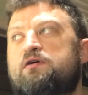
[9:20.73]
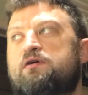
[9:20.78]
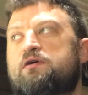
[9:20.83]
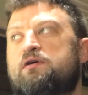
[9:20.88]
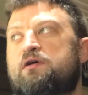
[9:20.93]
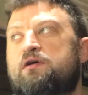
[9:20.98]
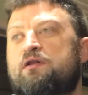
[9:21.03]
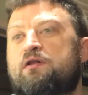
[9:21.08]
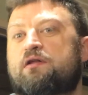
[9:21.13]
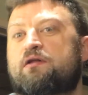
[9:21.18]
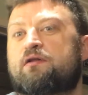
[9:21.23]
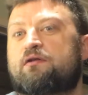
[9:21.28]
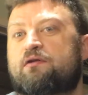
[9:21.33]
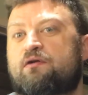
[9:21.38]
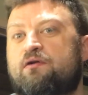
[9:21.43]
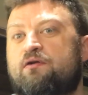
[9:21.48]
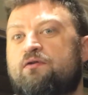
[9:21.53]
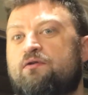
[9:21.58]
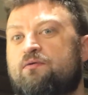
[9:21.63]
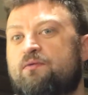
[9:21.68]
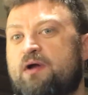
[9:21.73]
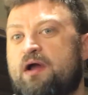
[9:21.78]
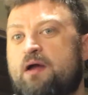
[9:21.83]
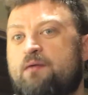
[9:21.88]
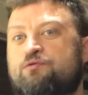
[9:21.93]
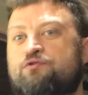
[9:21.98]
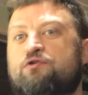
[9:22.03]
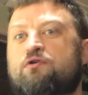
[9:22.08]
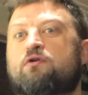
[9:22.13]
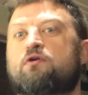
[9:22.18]
And then, the
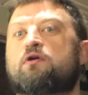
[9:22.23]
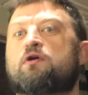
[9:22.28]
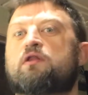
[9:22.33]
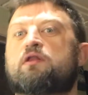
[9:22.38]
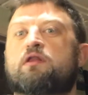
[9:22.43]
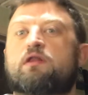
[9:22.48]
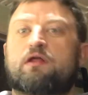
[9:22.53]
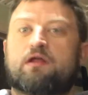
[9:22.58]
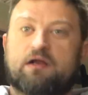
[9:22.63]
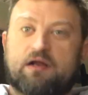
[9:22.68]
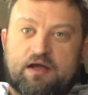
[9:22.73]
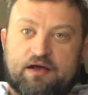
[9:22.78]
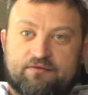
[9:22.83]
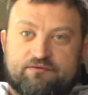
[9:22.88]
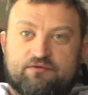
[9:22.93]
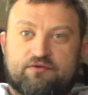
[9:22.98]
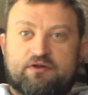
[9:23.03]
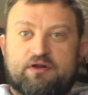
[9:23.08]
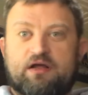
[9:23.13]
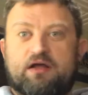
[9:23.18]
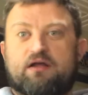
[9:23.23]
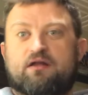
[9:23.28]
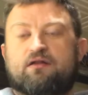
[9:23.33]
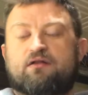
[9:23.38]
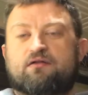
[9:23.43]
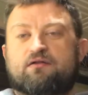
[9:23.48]
rapture, and then after that,